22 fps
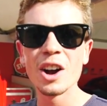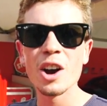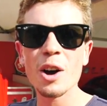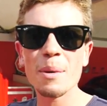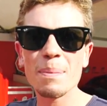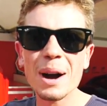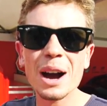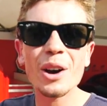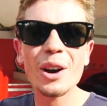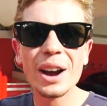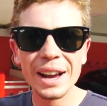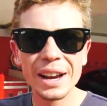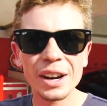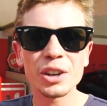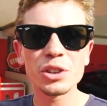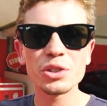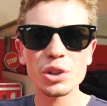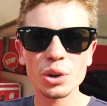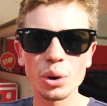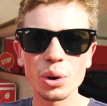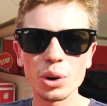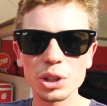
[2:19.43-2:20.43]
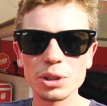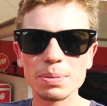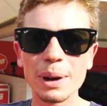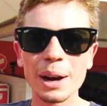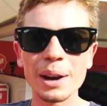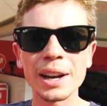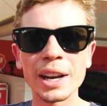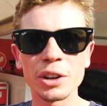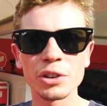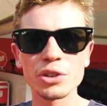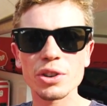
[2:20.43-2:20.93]
About 800
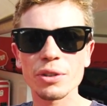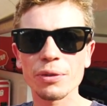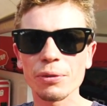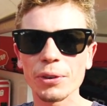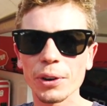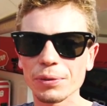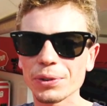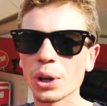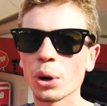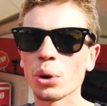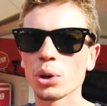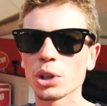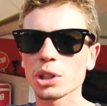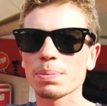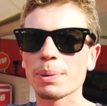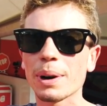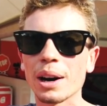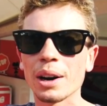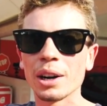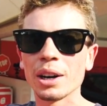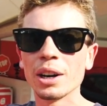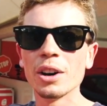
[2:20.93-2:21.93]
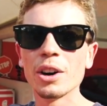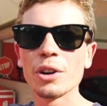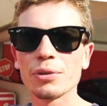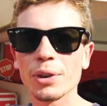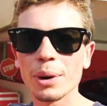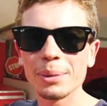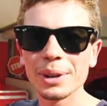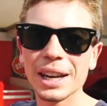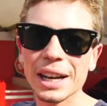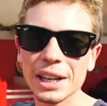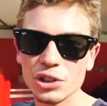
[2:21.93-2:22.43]
horsepower, 850 horsepower
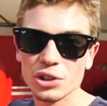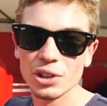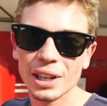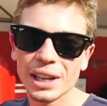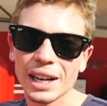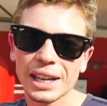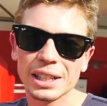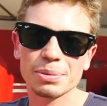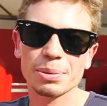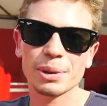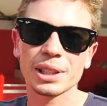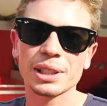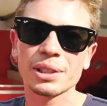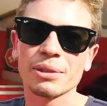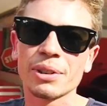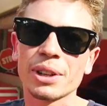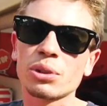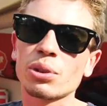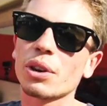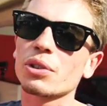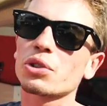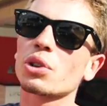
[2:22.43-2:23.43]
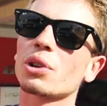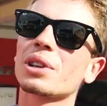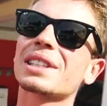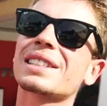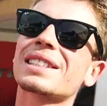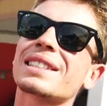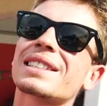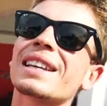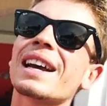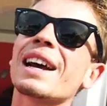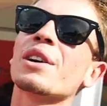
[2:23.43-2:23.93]
from a naturally aspirated V12, so it
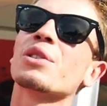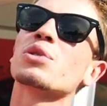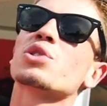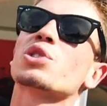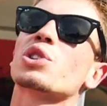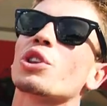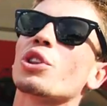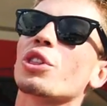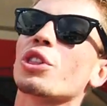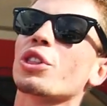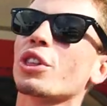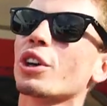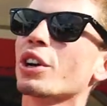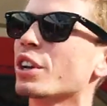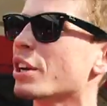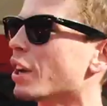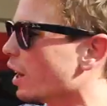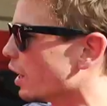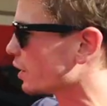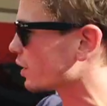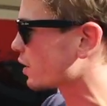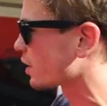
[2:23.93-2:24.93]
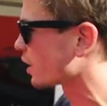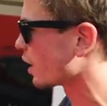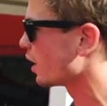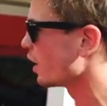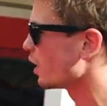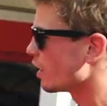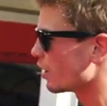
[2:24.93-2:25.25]
sounds the nuts.